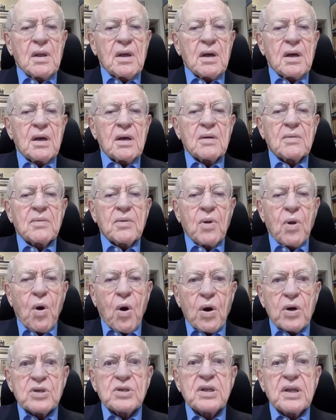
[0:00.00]

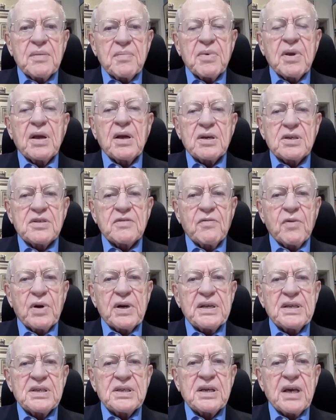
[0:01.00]
largely because of
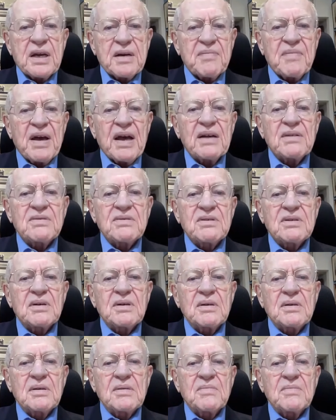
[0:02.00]
what he said about
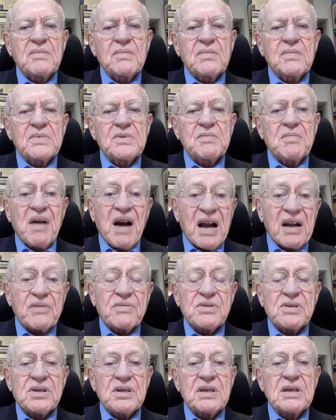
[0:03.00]

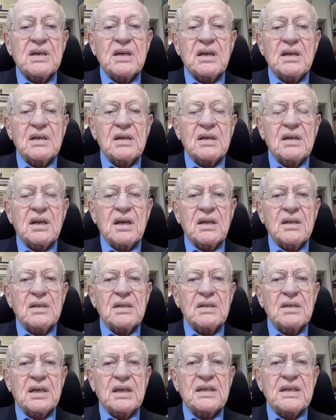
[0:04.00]
democracy
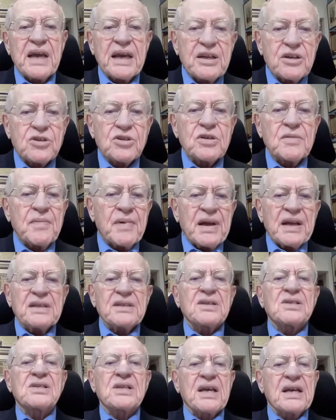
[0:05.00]
and dictatorship. I
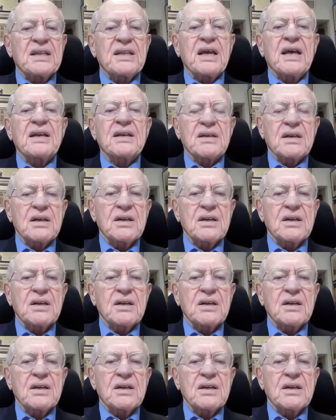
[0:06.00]
understand that